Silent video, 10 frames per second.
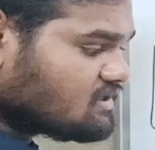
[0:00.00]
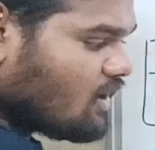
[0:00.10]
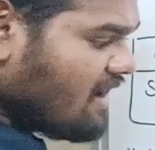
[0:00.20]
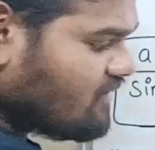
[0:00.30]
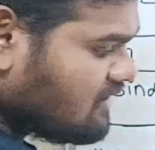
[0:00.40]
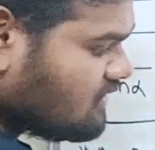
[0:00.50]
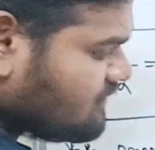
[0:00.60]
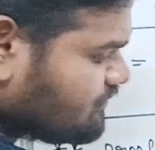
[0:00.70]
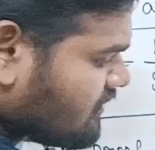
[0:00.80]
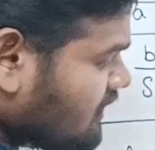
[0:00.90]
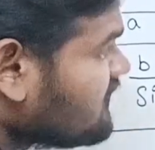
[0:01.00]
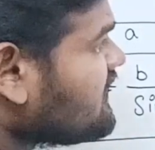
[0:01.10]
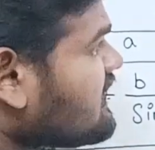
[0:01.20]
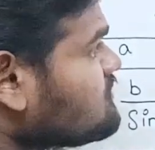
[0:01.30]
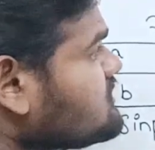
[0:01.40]
So have a look, if
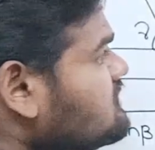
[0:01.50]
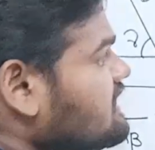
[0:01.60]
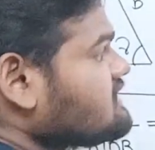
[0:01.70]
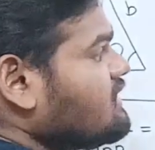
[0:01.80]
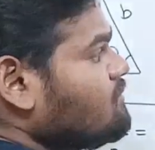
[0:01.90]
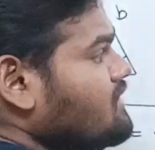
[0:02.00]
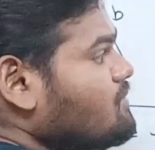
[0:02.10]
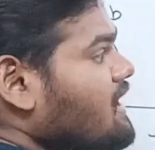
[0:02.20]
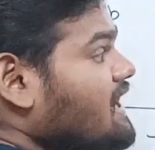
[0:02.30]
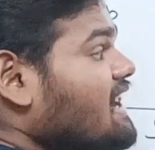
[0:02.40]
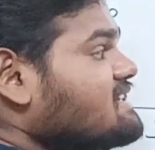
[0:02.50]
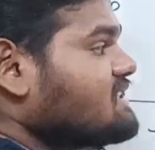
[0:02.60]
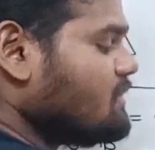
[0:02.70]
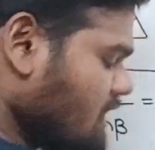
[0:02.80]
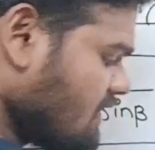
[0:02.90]
it comes to this b bar cross
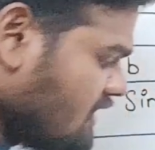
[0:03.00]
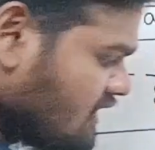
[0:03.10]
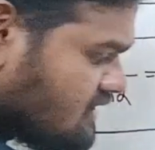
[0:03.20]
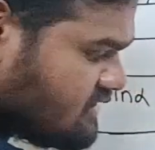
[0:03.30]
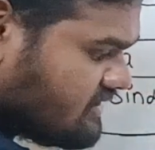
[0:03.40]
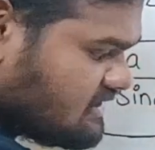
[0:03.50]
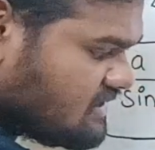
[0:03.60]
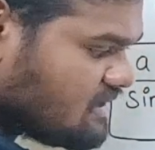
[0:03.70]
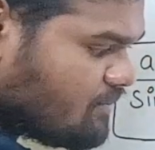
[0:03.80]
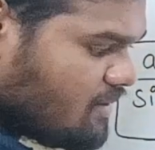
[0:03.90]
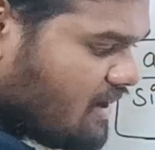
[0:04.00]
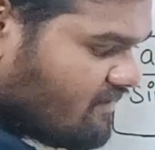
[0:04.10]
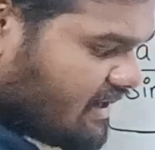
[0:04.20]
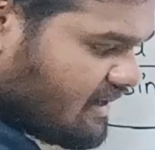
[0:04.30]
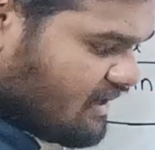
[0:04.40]
c bar, so this is a b bar
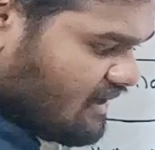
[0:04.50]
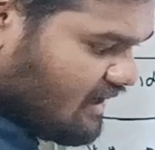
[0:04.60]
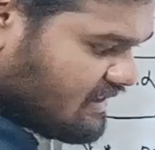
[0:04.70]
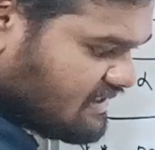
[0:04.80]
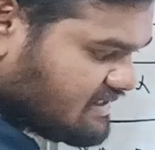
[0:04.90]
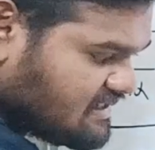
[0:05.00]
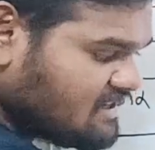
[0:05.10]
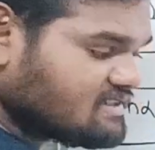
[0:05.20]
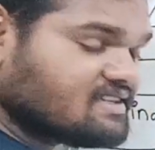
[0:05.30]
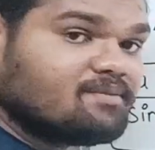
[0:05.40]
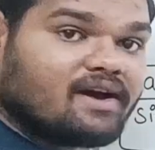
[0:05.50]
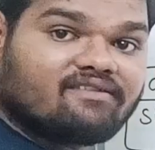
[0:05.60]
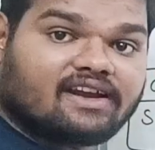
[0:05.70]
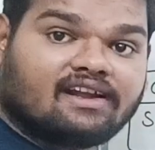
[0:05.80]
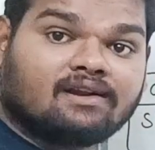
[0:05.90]
vector and this is a c
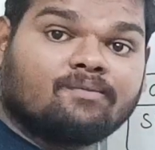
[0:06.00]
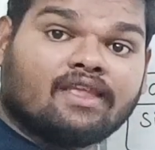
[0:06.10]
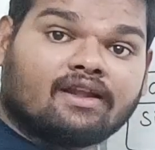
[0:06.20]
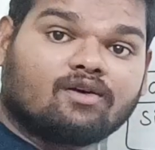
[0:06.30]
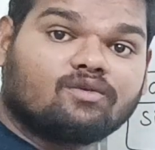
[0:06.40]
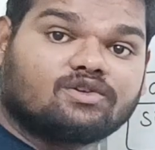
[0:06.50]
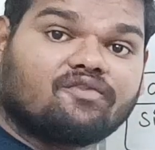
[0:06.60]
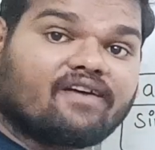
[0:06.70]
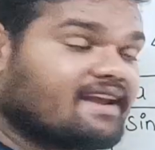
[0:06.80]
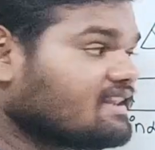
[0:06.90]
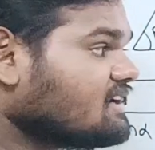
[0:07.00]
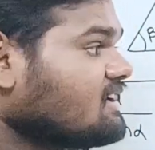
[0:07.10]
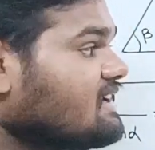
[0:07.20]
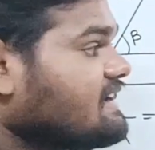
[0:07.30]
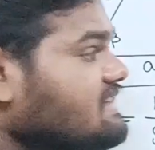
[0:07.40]
bar vector. Now to find
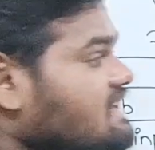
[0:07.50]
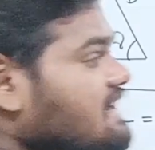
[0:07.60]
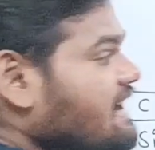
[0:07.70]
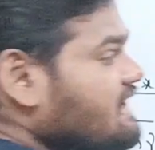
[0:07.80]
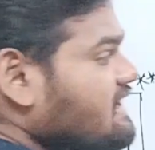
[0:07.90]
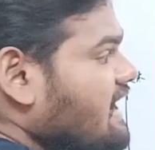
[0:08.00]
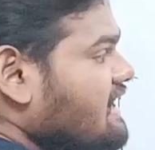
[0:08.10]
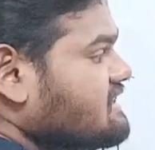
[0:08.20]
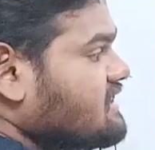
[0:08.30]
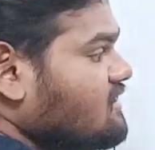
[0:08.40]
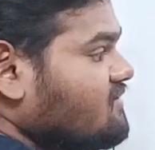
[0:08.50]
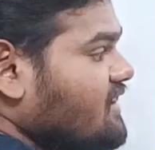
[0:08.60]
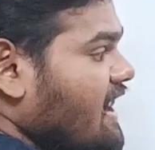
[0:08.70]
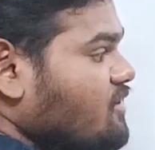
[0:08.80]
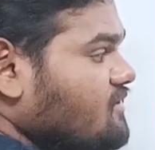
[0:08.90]
the resultant direction, now
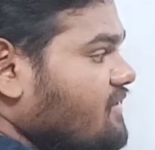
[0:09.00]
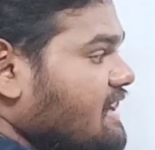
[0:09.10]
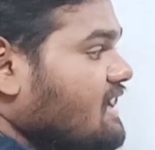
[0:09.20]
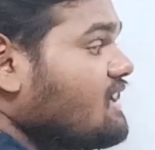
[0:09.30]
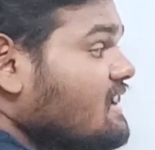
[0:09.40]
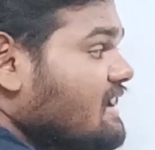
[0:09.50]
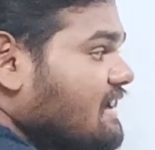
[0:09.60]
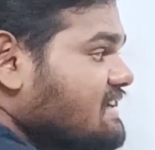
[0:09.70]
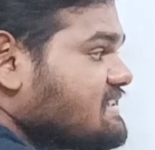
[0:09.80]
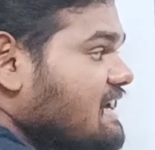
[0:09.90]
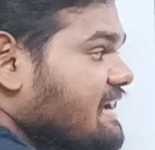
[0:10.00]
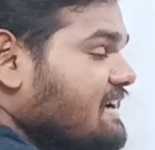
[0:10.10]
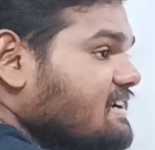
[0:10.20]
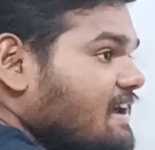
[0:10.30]
we have to find the resultant